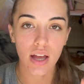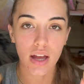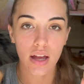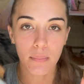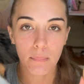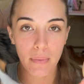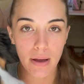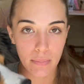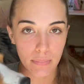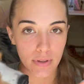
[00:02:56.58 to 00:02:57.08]

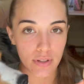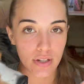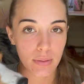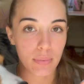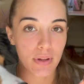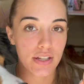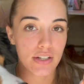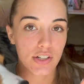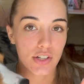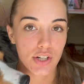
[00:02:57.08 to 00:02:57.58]
My beauty
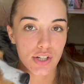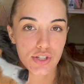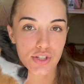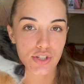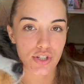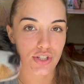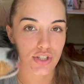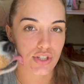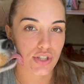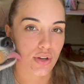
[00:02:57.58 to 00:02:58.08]
blender is
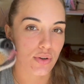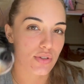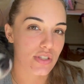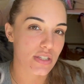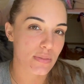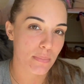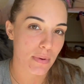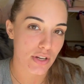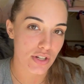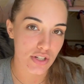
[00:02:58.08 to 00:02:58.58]
just so
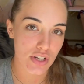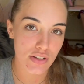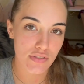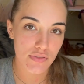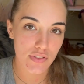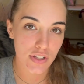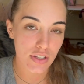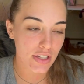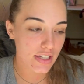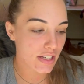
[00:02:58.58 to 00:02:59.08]
spongy
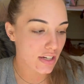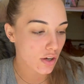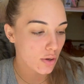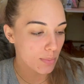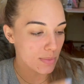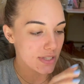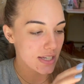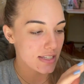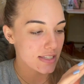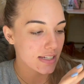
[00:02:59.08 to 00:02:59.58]
feeling. It
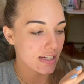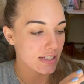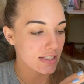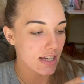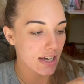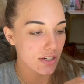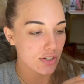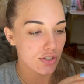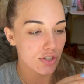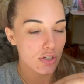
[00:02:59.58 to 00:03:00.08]
almost has like a
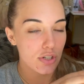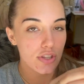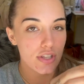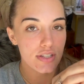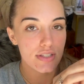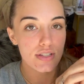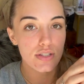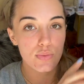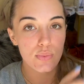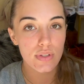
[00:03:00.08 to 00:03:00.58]
texture.
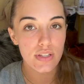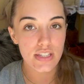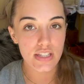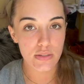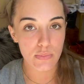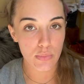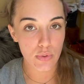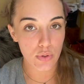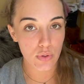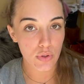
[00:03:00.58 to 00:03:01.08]
This is really
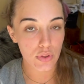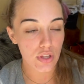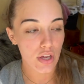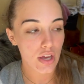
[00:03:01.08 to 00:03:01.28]
smooth,